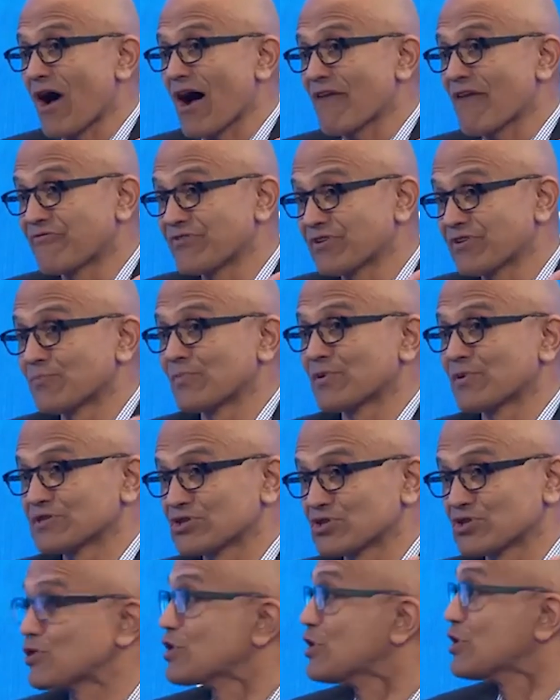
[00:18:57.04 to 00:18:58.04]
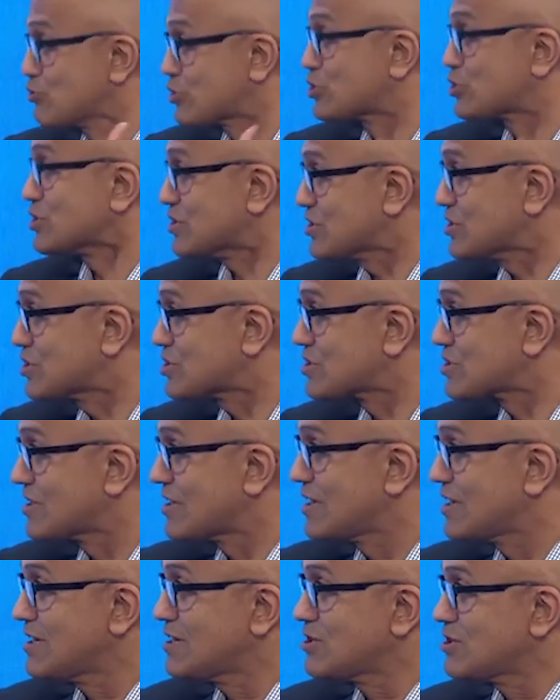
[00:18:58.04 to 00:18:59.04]
profitable solutions
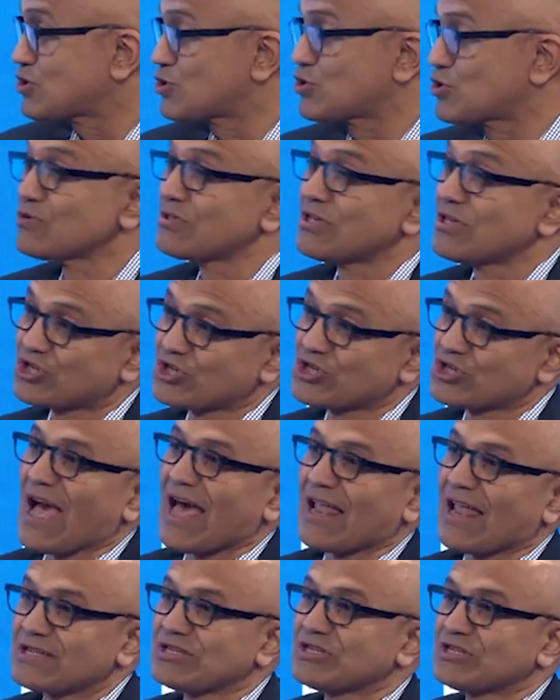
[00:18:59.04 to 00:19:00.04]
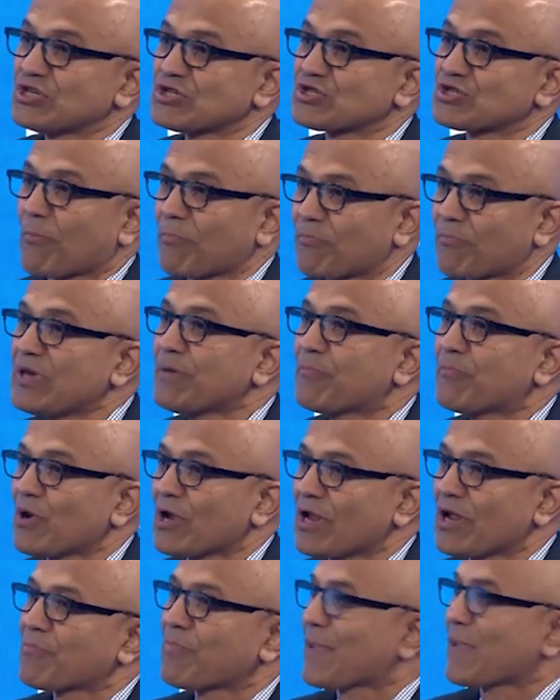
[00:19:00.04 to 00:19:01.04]
to the challenges of
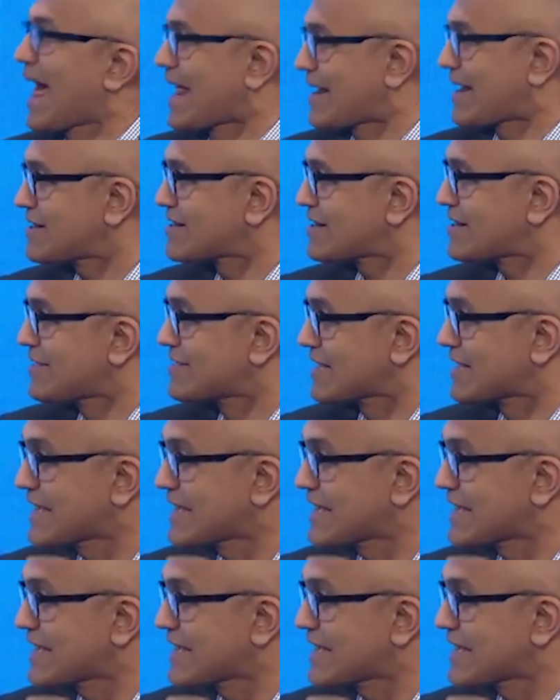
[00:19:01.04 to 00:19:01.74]
people and planet. And